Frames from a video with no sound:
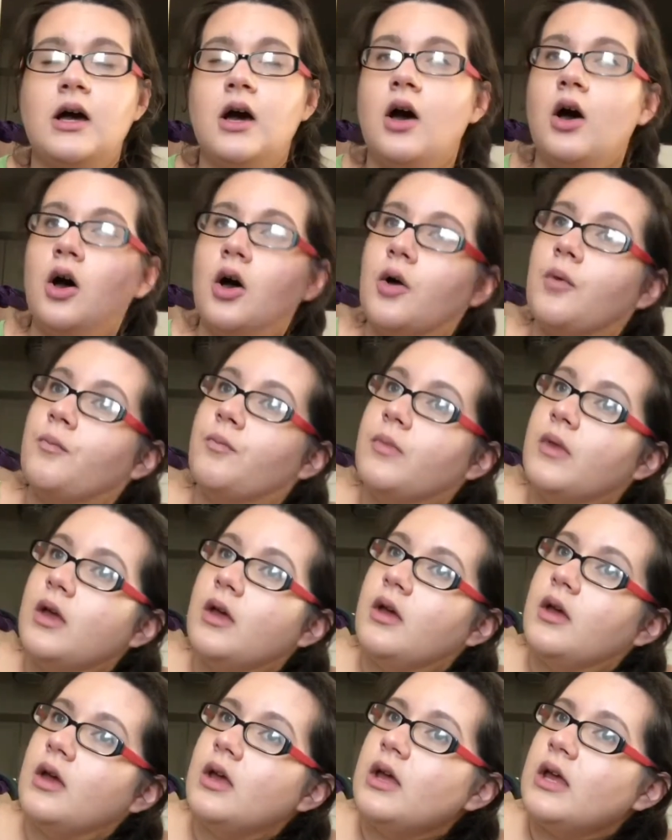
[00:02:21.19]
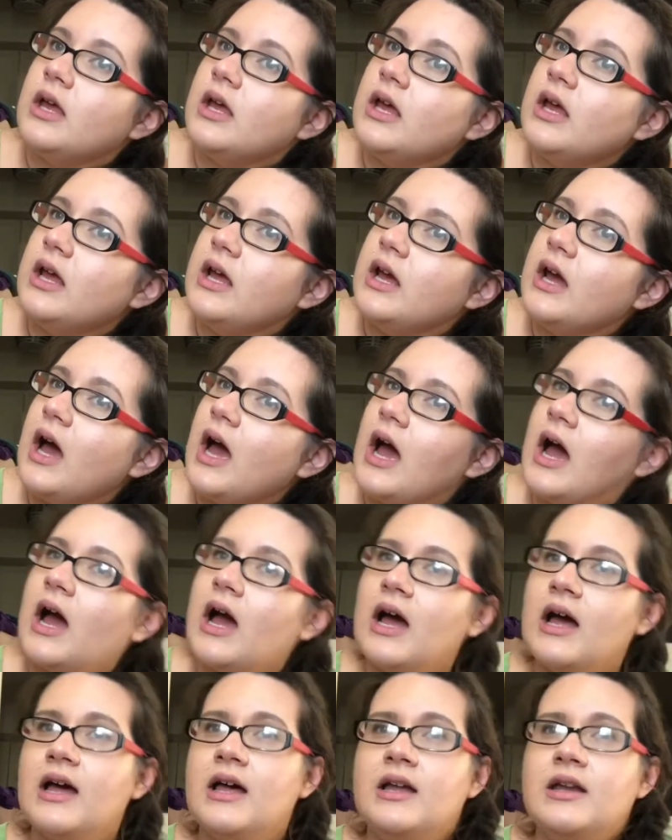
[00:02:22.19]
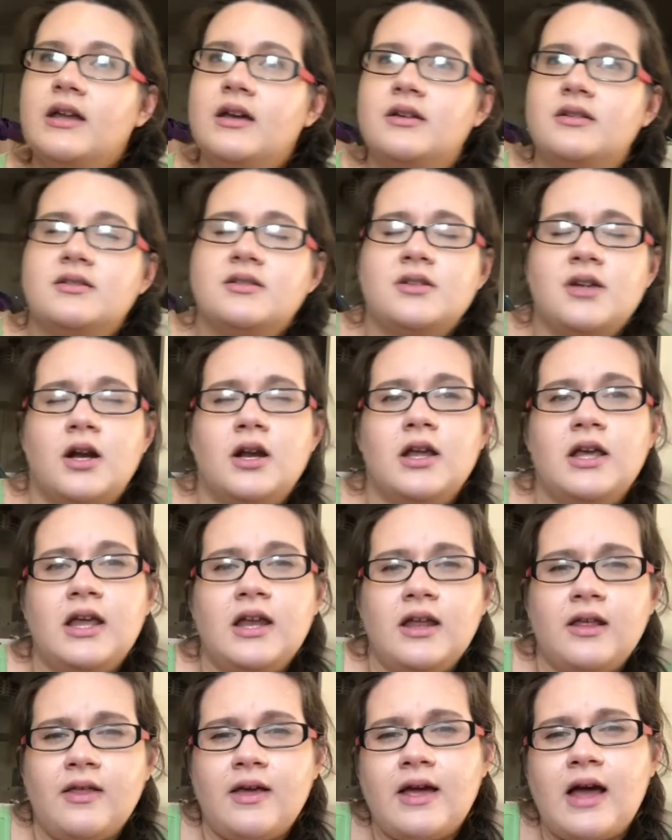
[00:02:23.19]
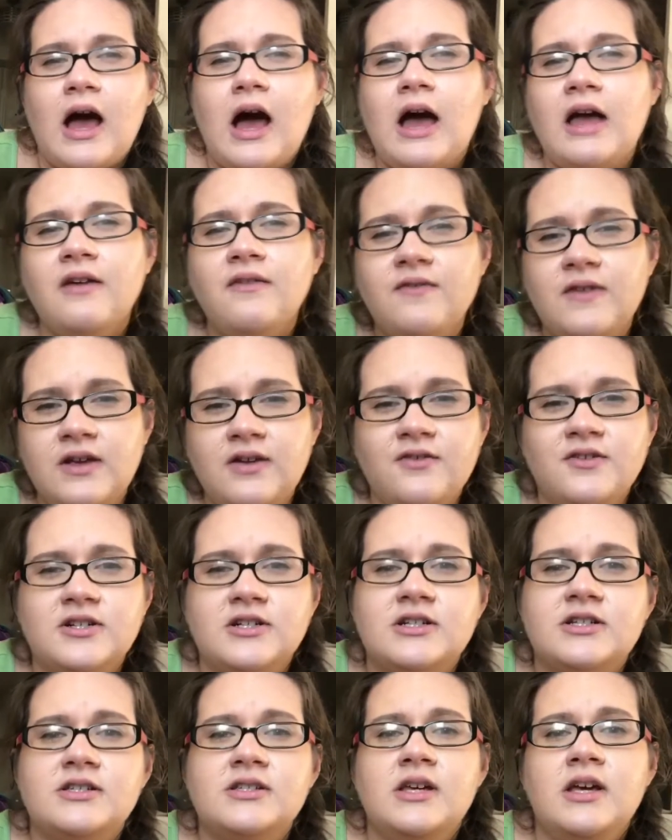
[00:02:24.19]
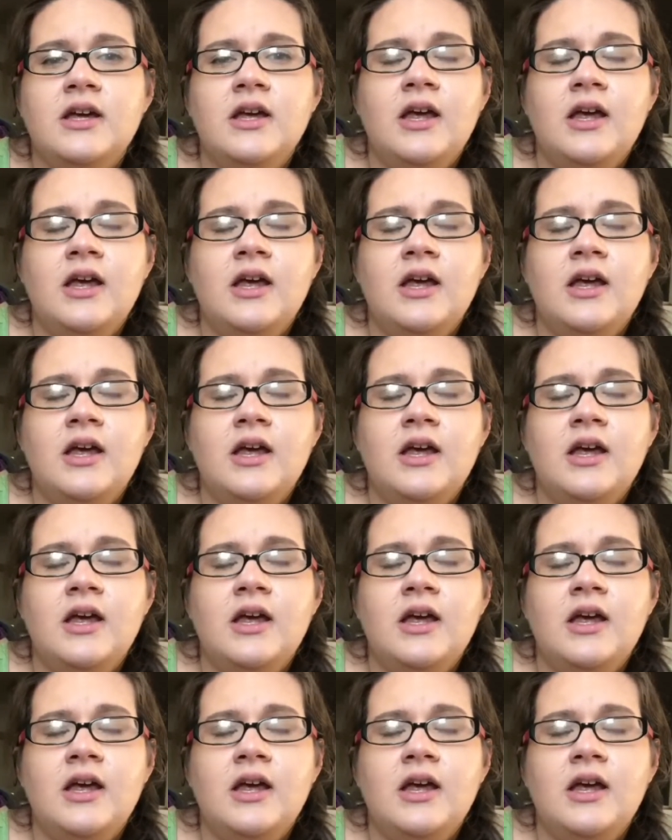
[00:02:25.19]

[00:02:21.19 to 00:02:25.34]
Um, he had started getting like high fevers